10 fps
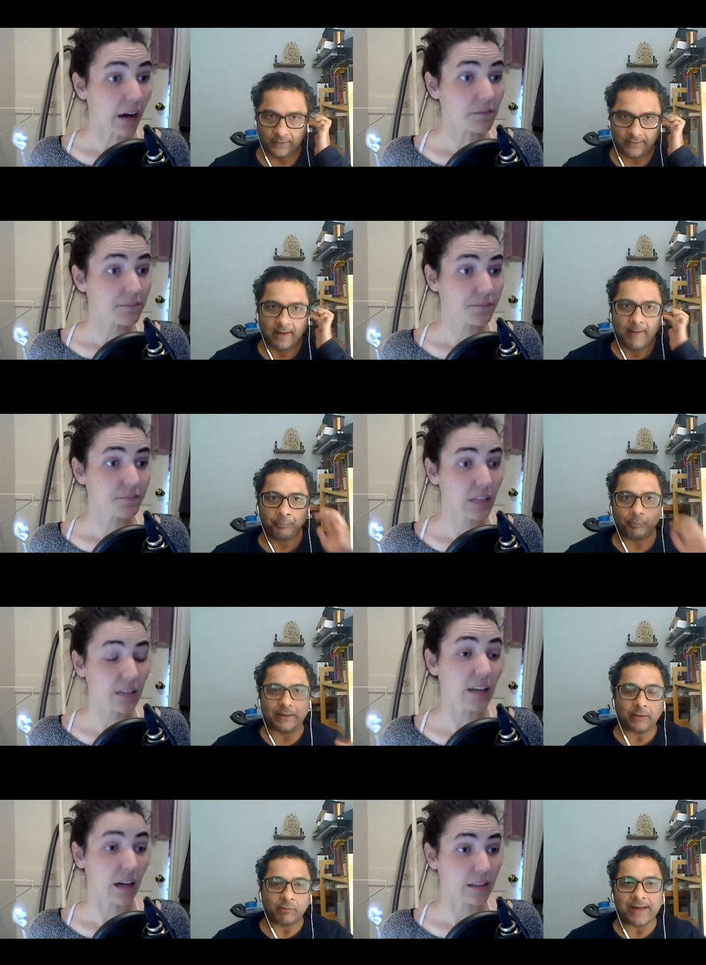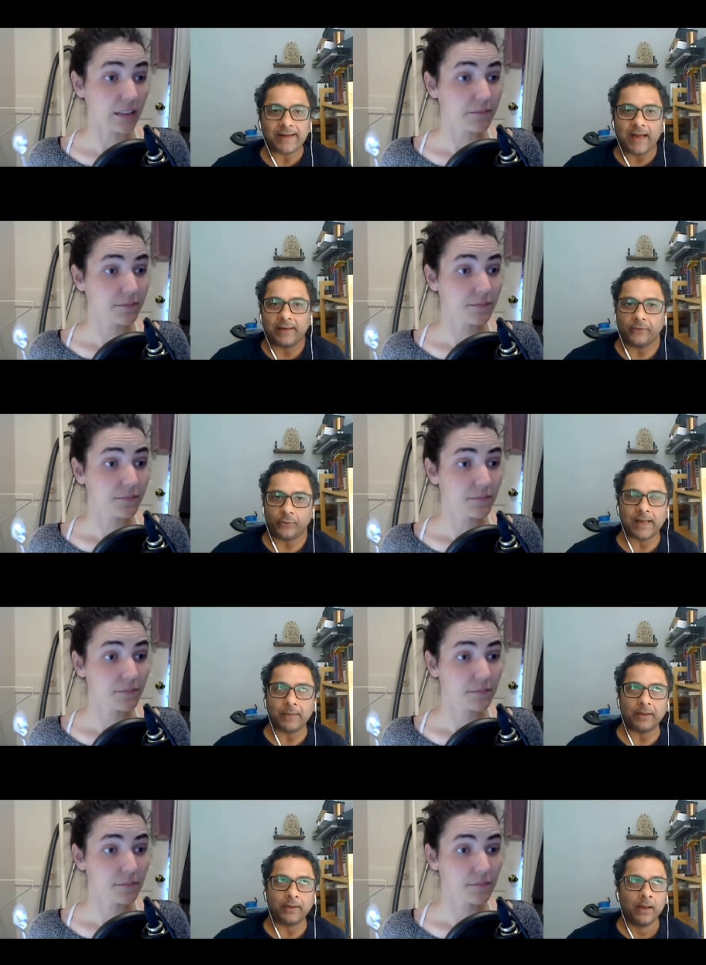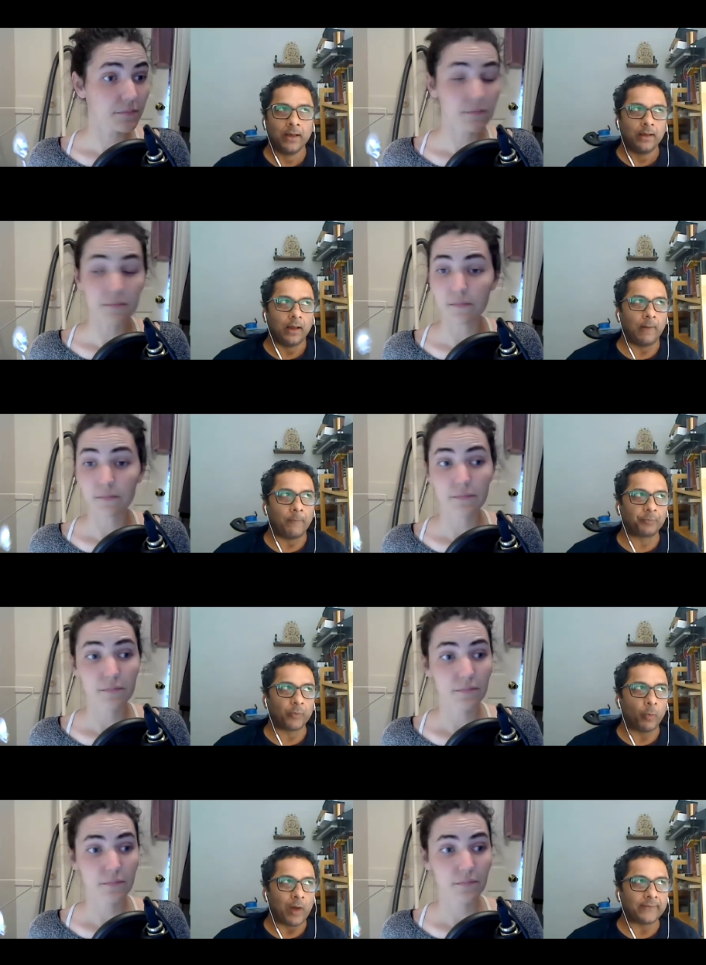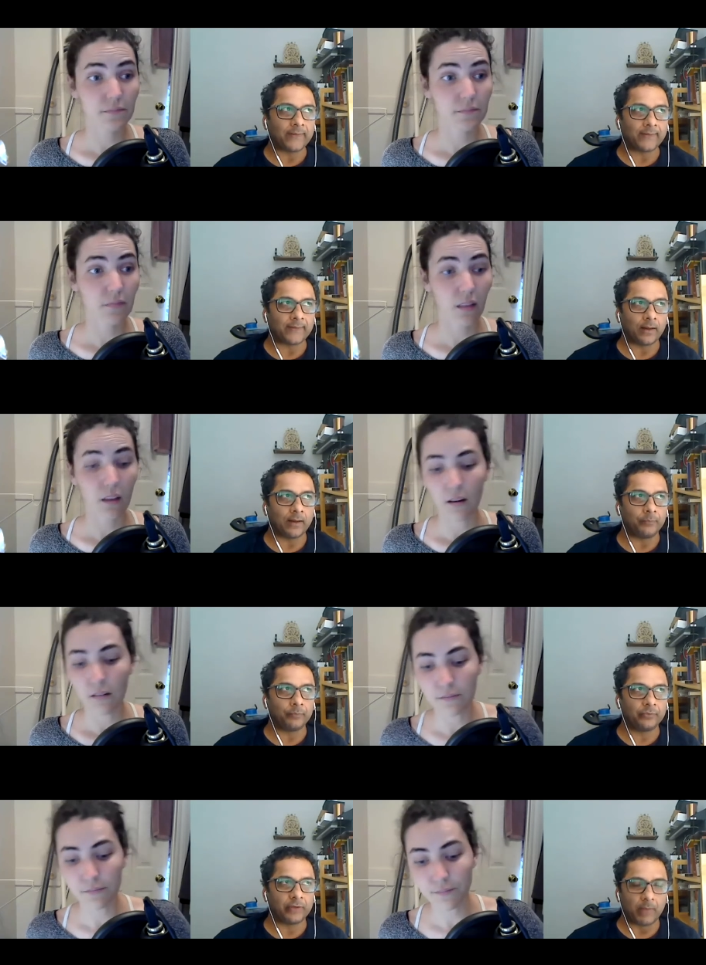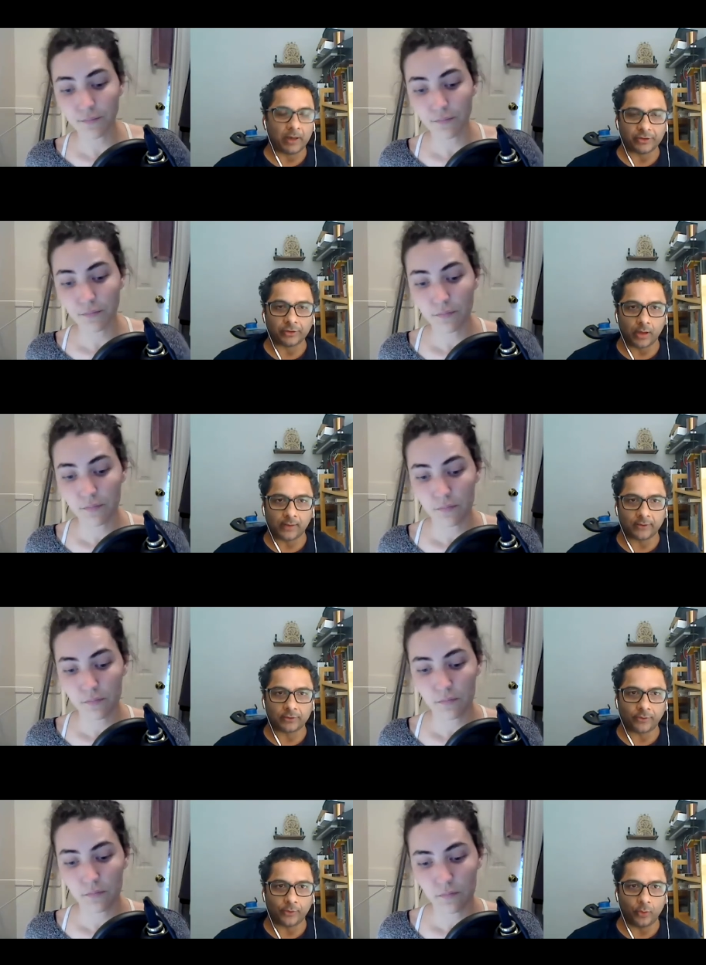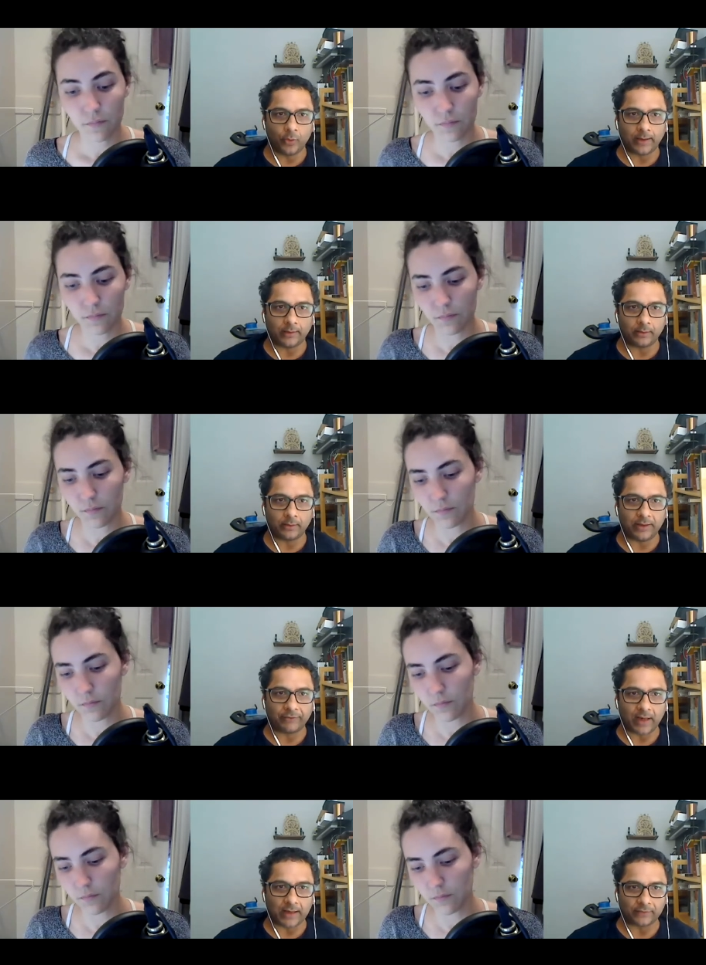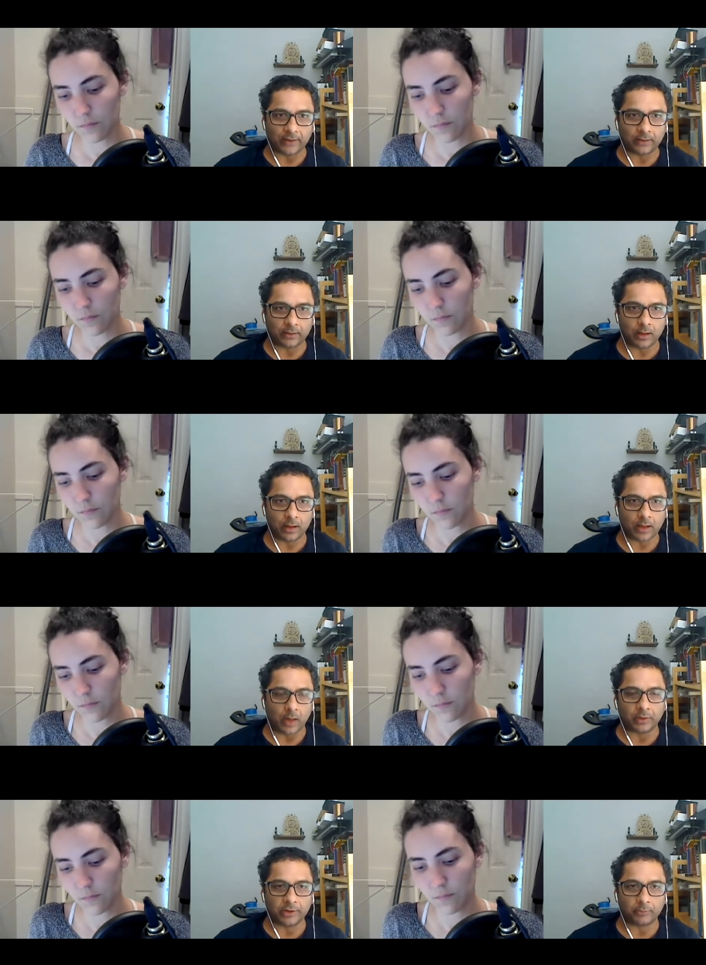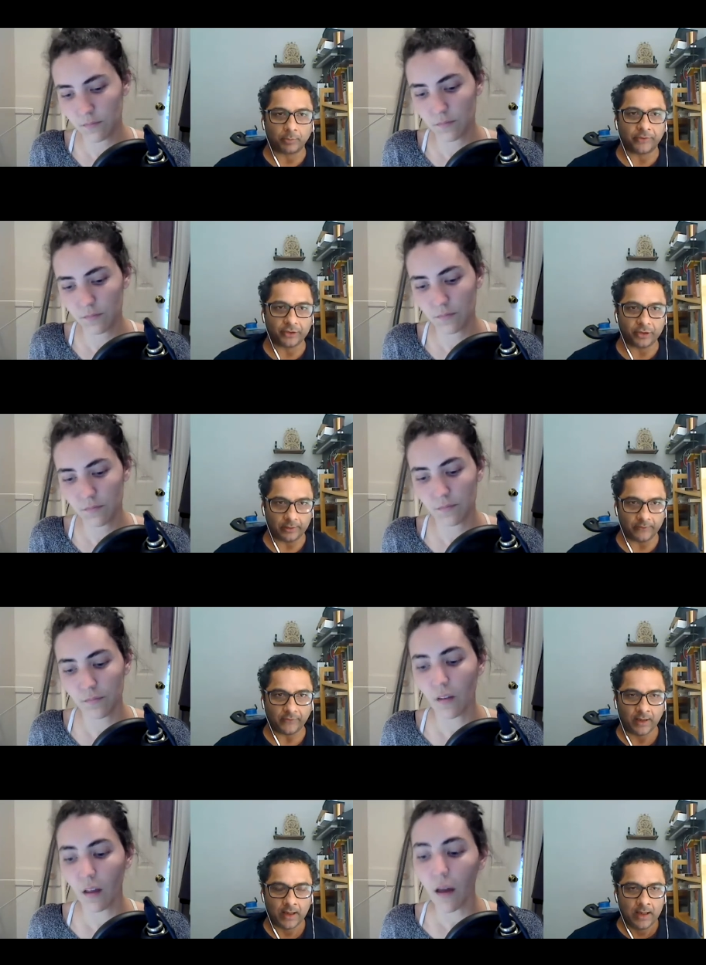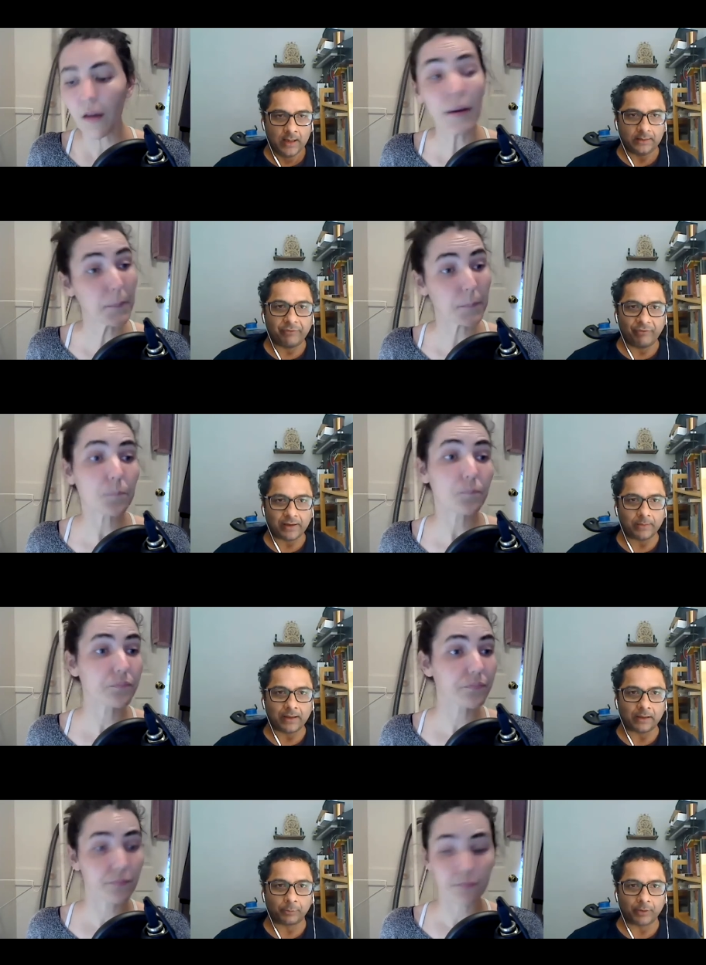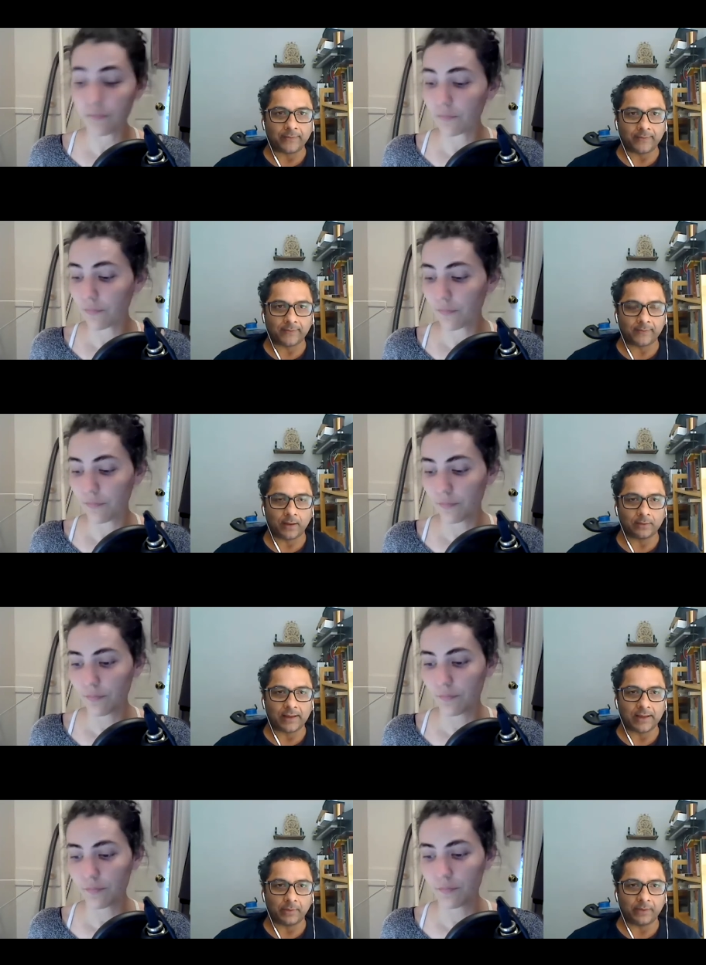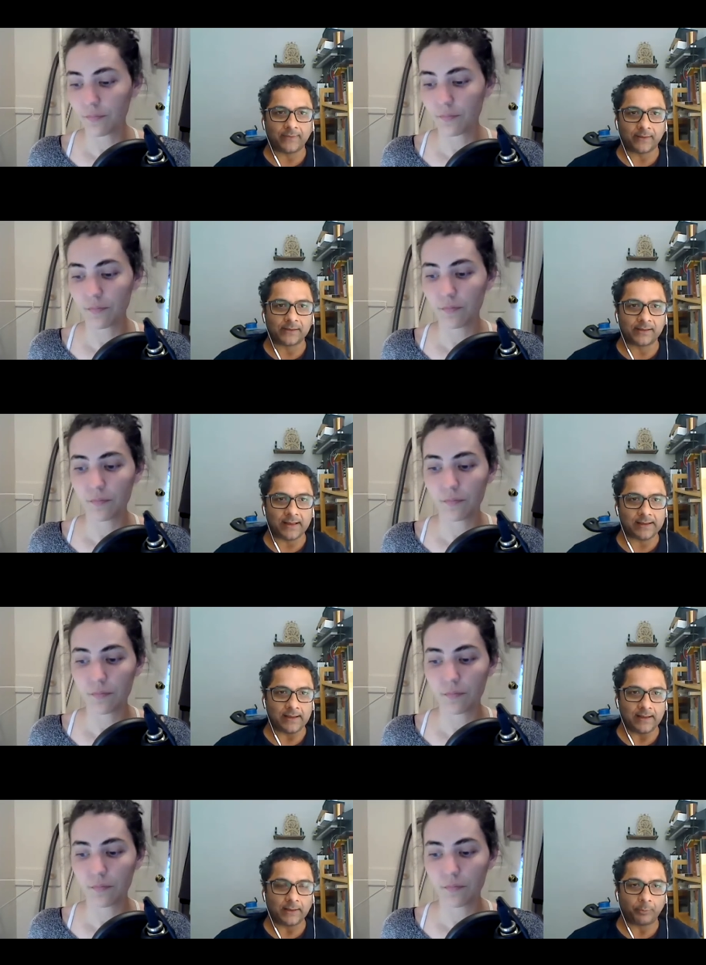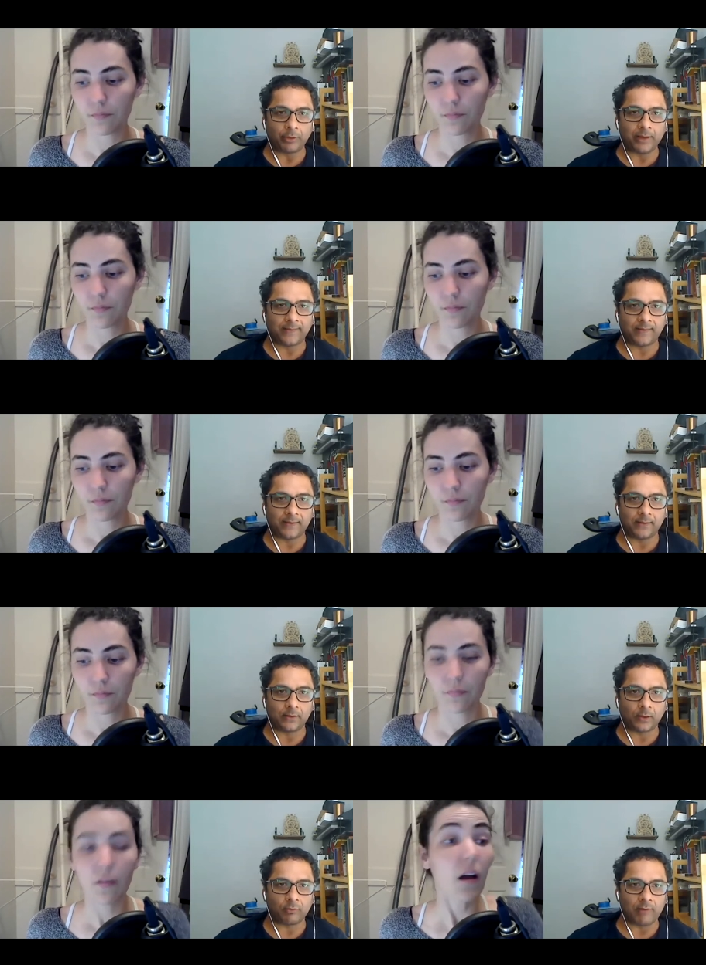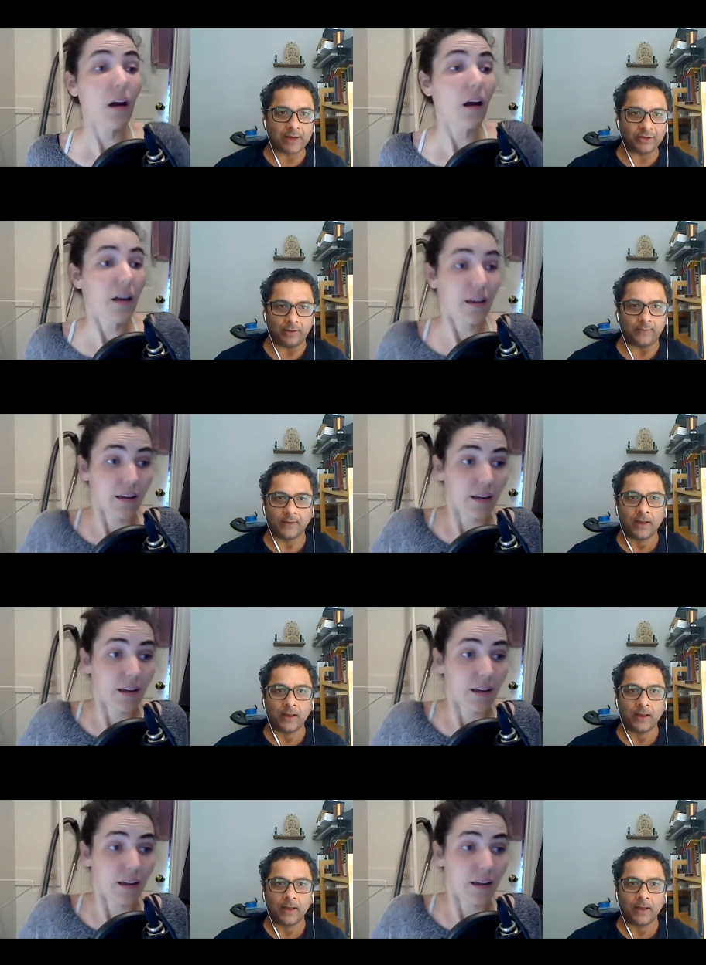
Speaker 1: Yeah. But the ride yeah. ends, right? I mean, um, once um, the margin calls are through and they've kind of like uh, covered their positions, the fundamental price uh, dynamics still kick in and the price still crashes.